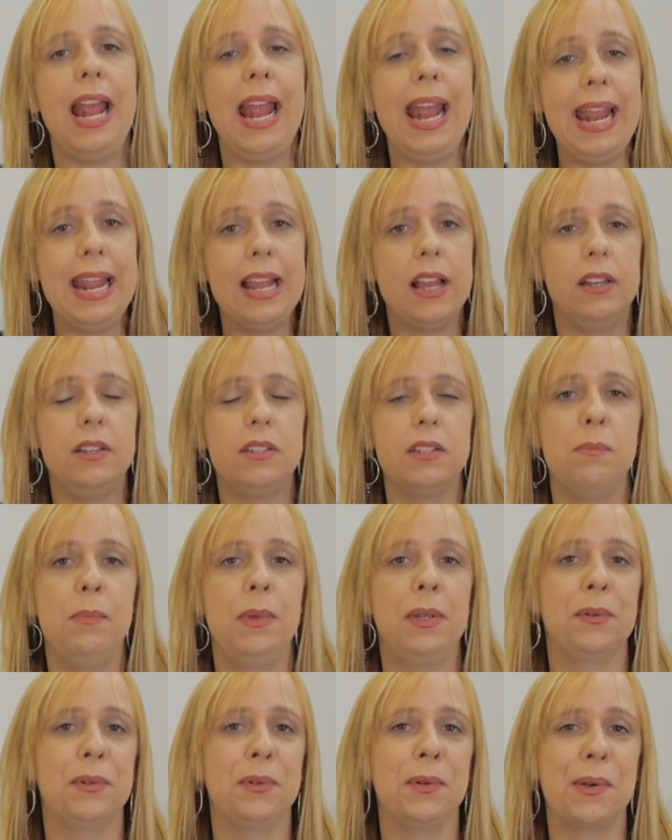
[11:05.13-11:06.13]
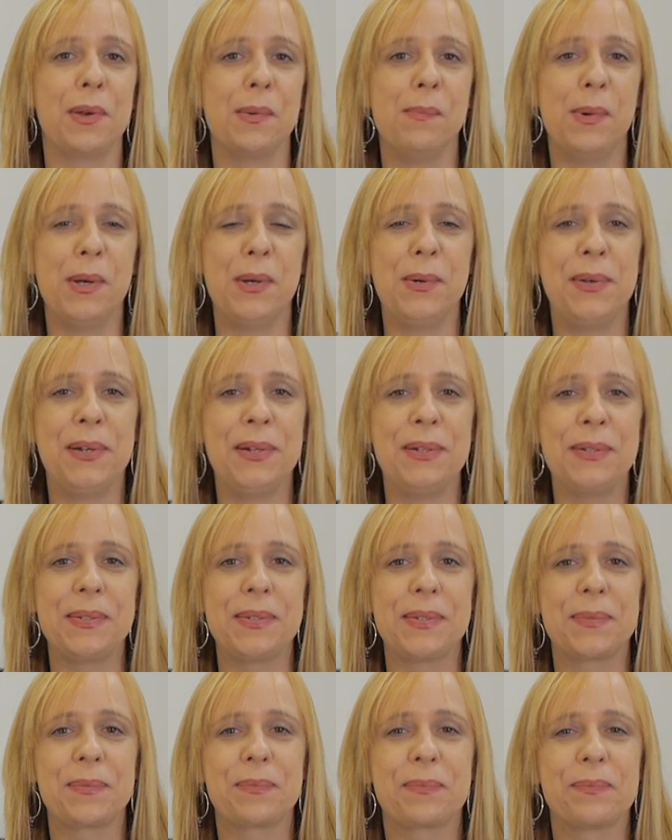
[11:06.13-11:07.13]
and a mineral component.